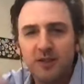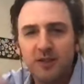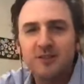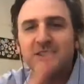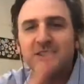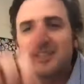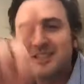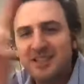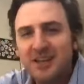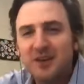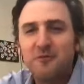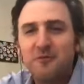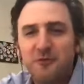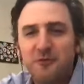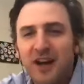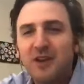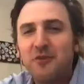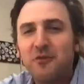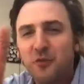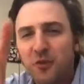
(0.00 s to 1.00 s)
Let's just get
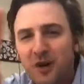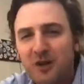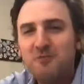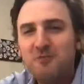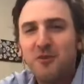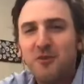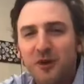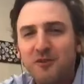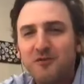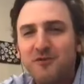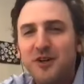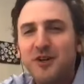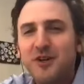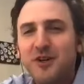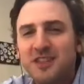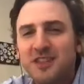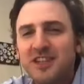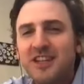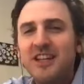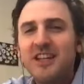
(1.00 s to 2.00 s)
find one more
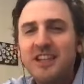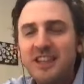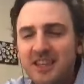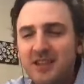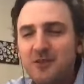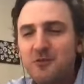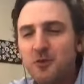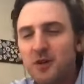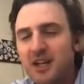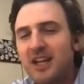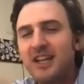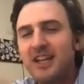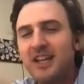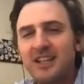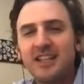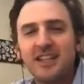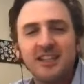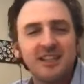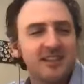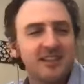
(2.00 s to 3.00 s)
vote than what I
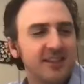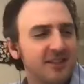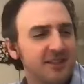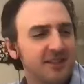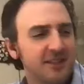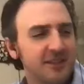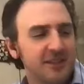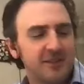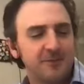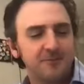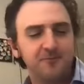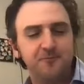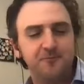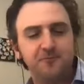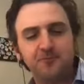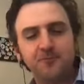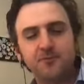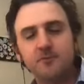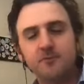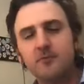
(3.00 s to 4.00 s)
need to
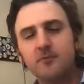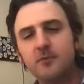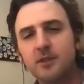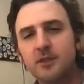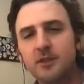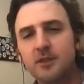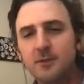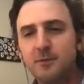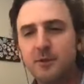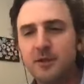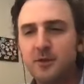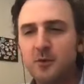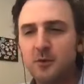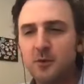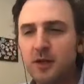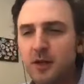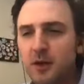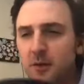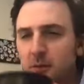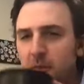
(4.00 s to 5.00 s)
to be the
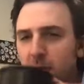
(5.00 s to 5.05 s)
winner.